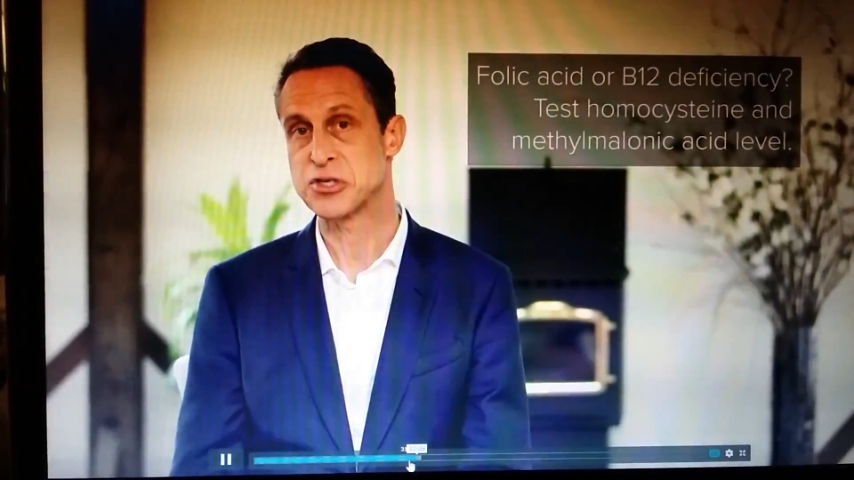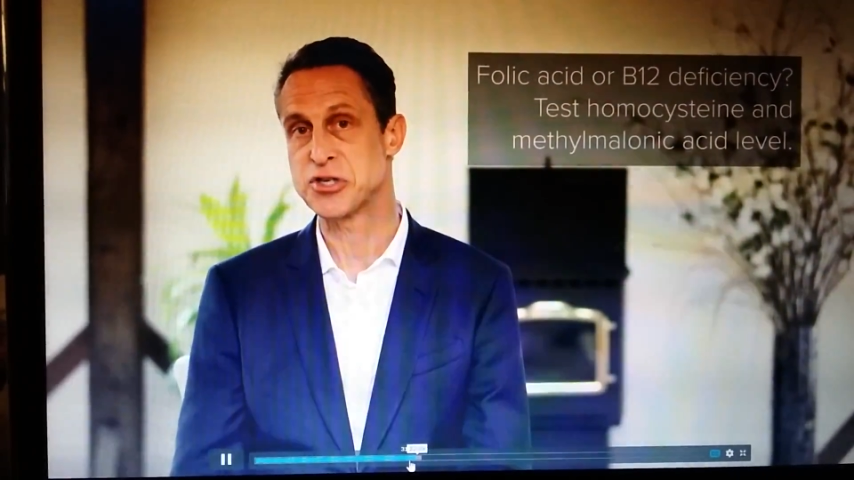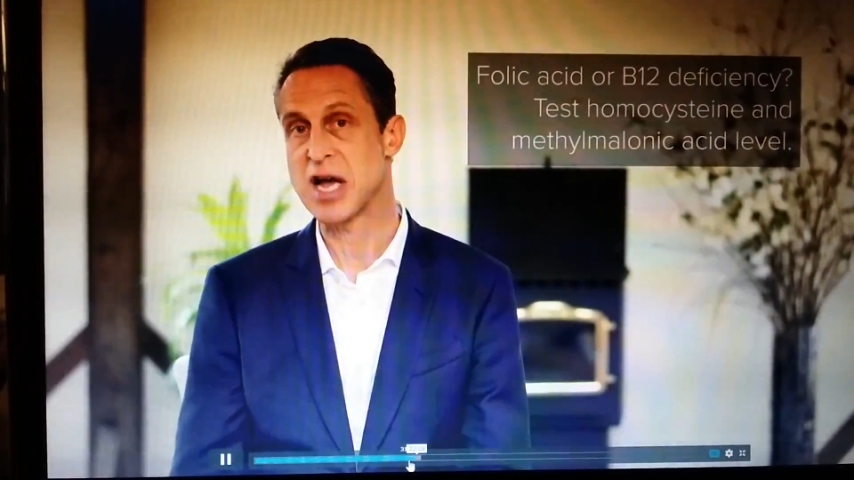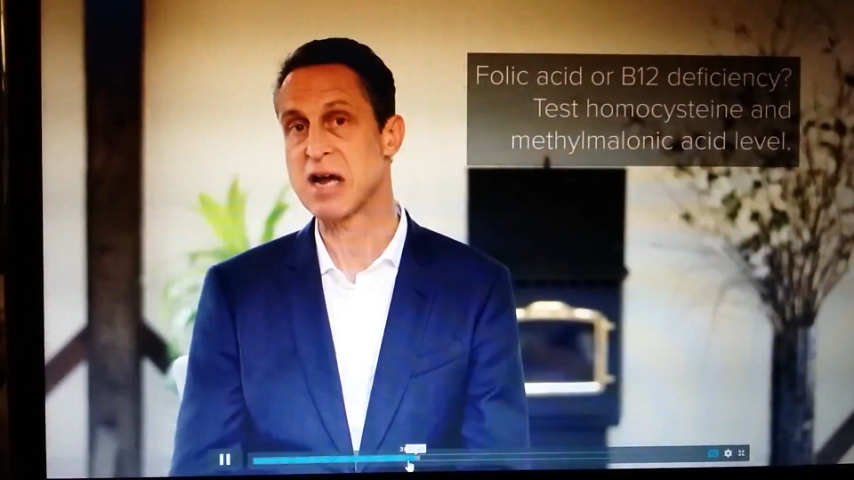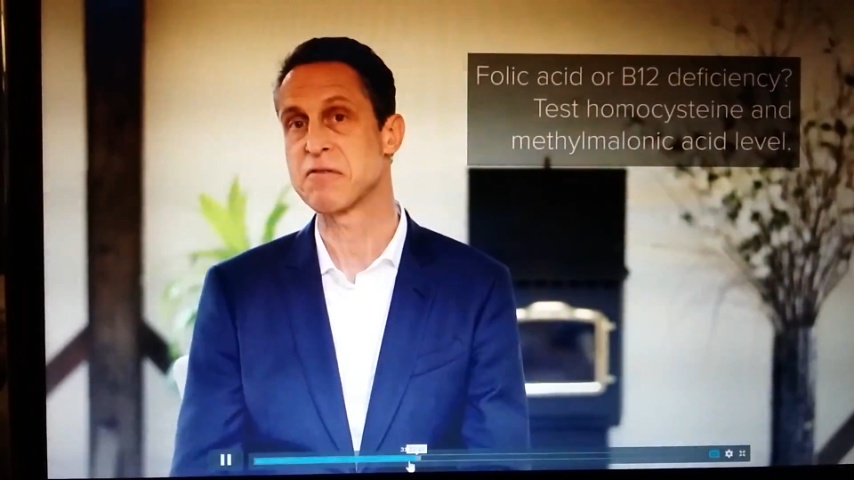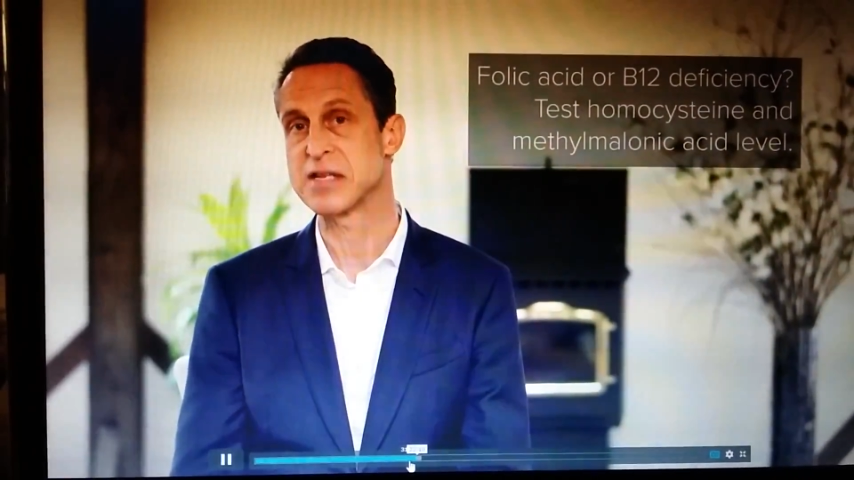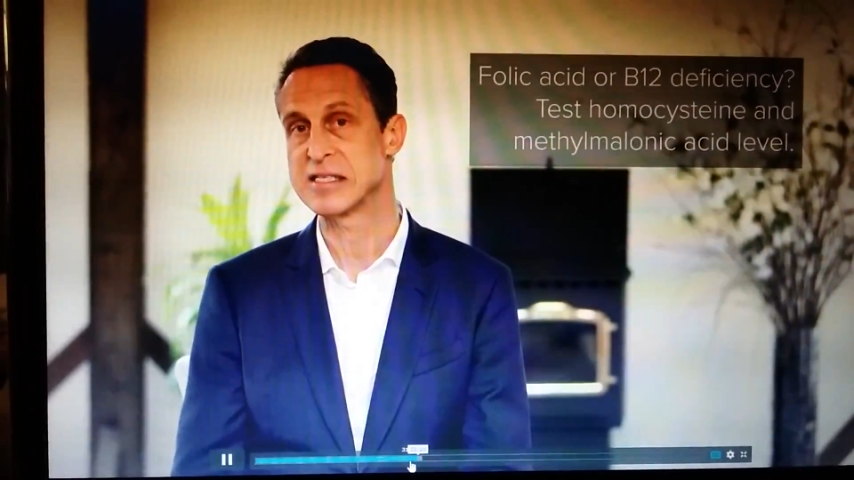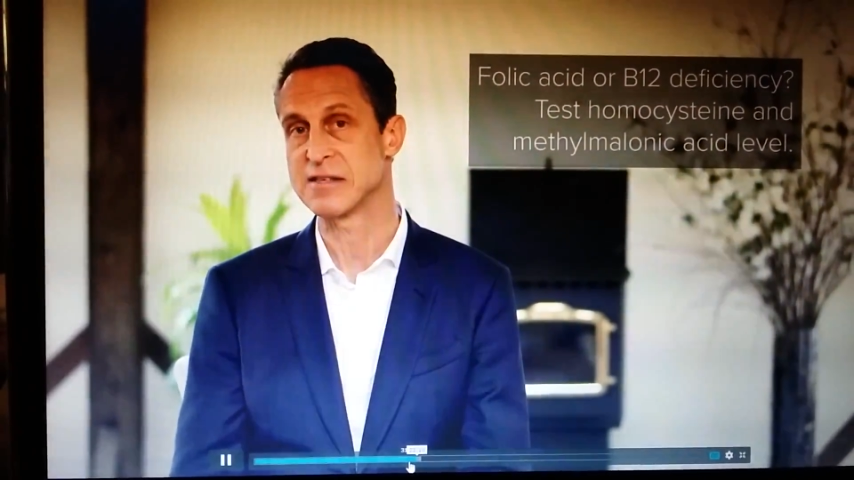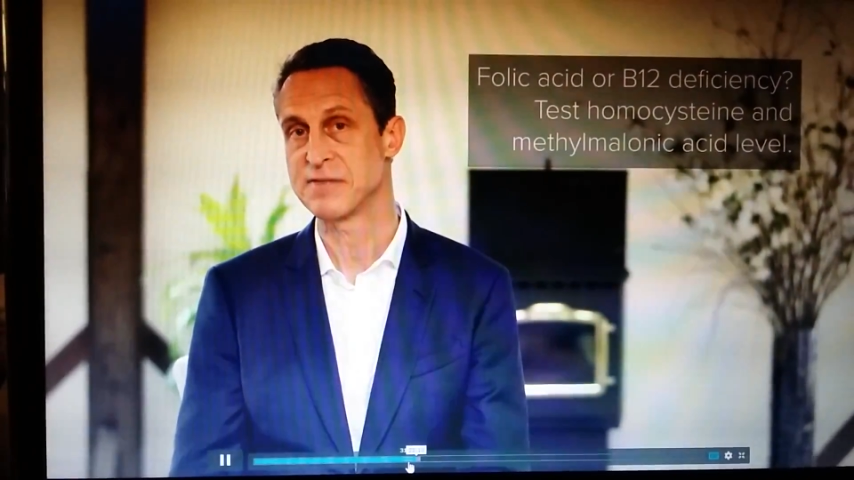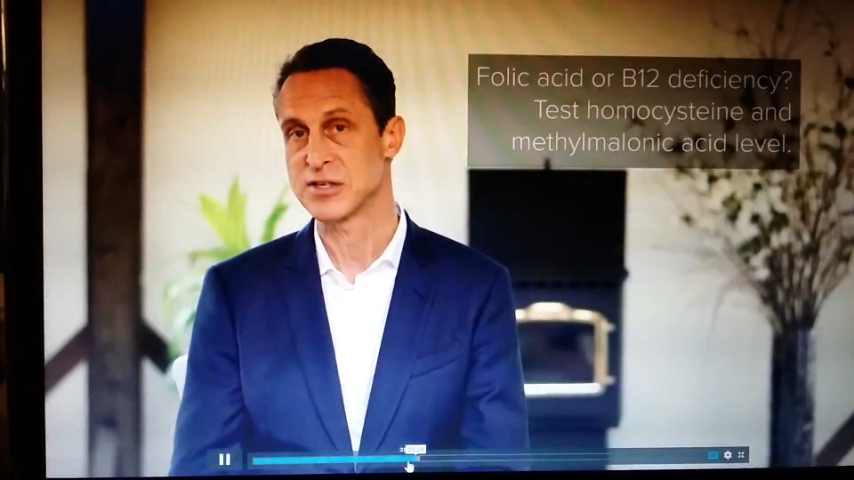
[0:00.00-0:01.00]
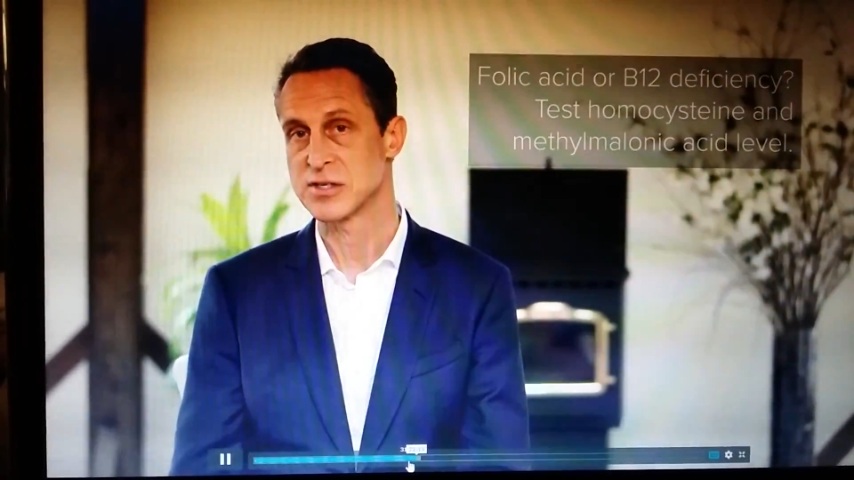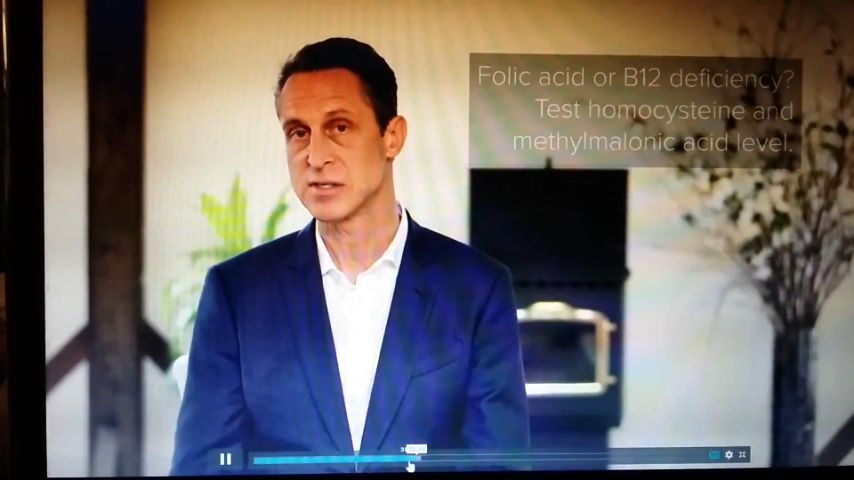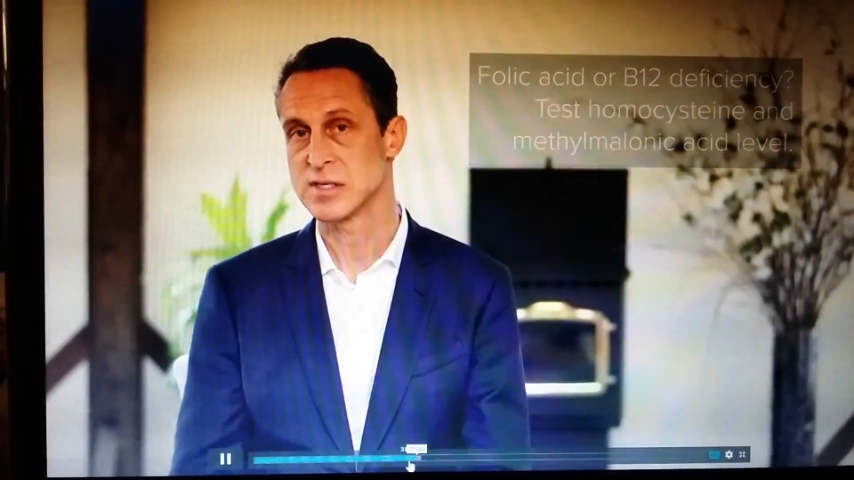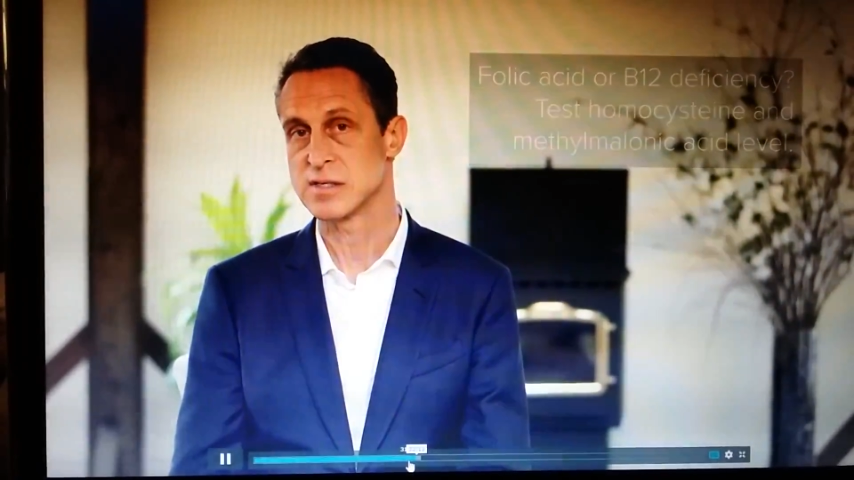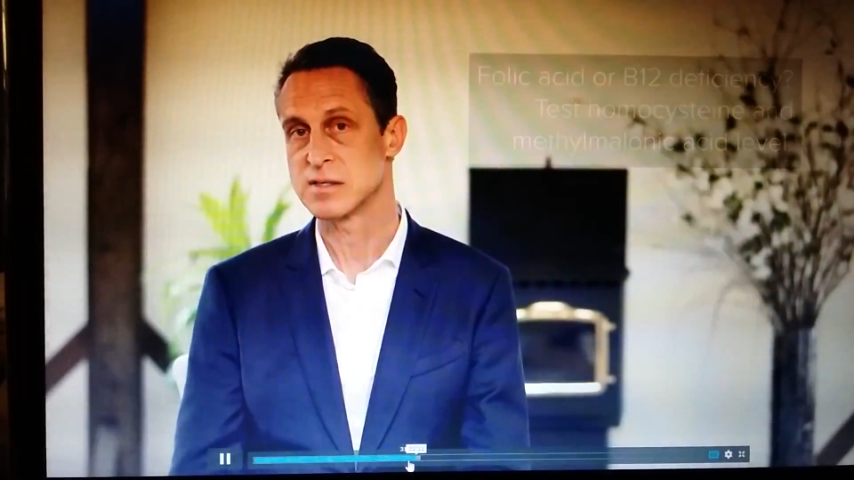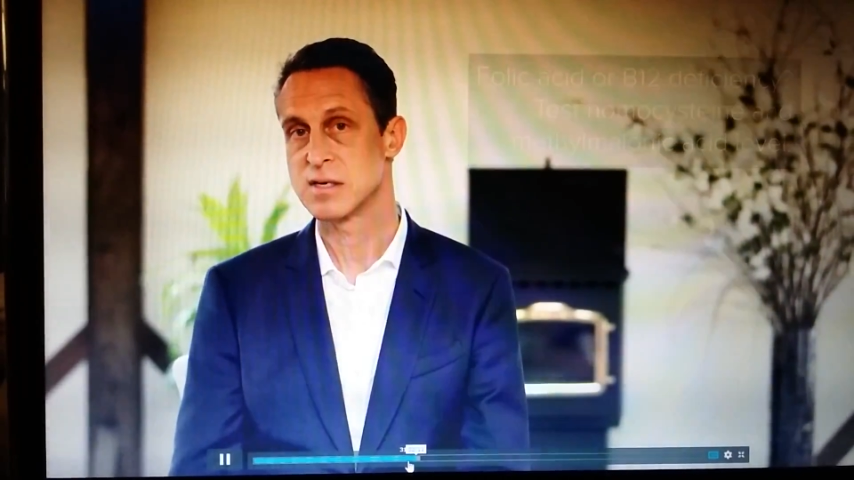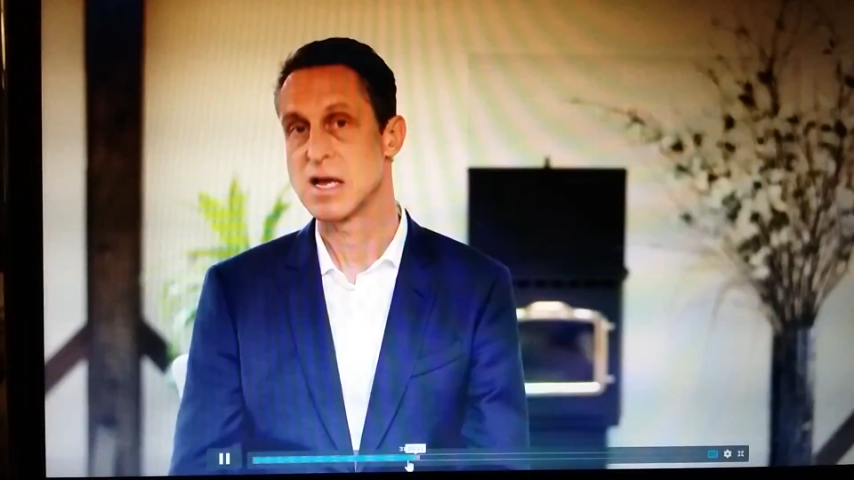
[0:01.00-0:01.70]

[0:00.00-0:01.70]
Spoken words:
to check for these deficiencies.